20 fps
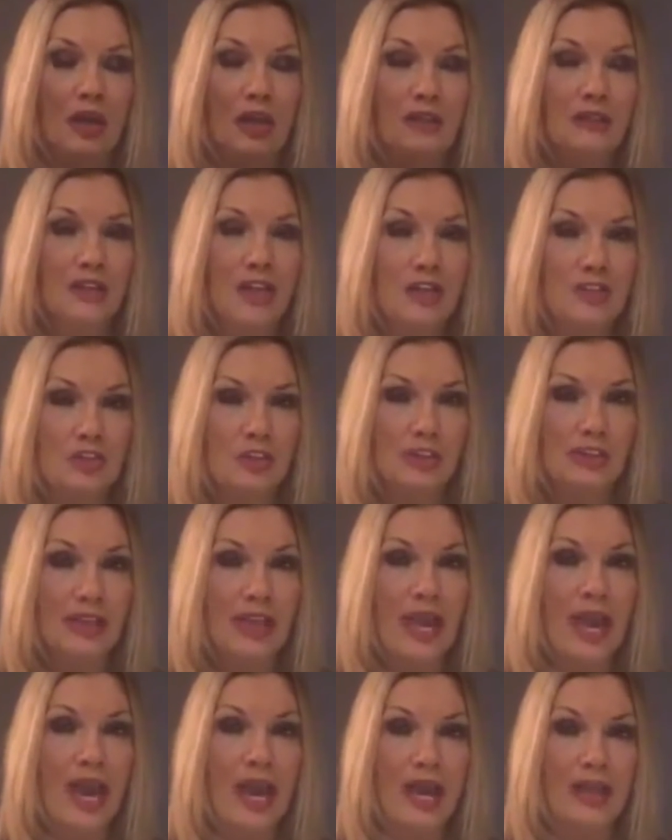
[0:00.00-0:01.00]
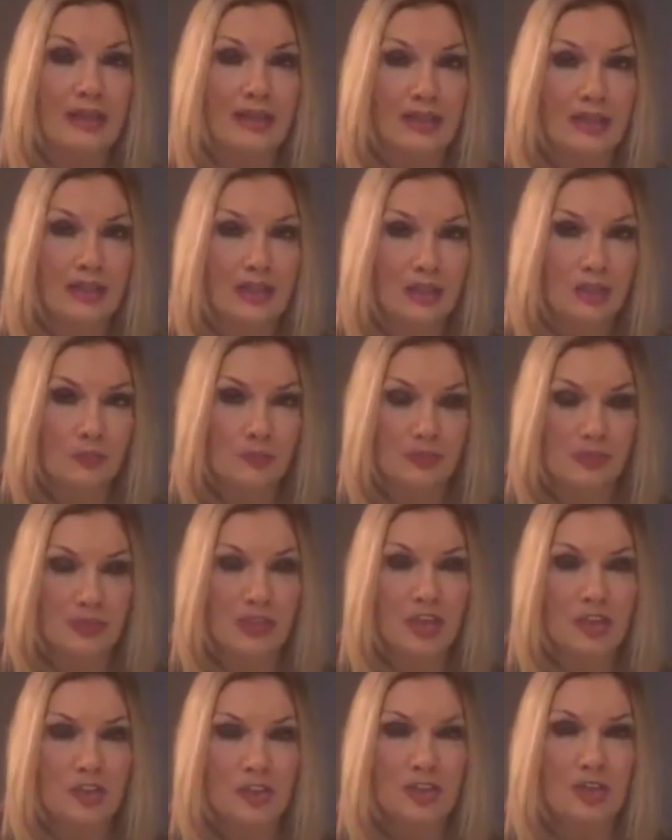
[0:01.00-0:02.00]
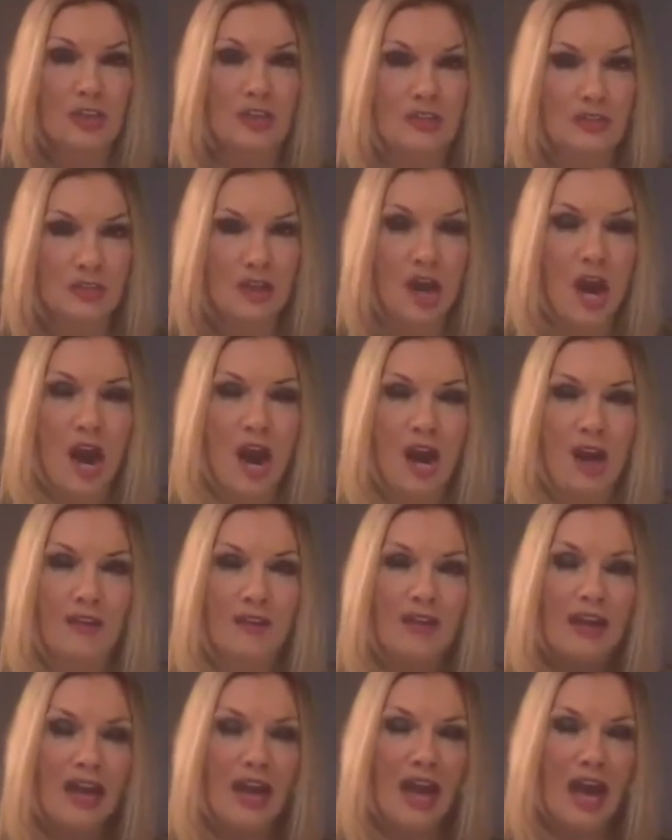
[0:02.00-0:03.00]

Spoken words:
allegedly had in his possession in his car,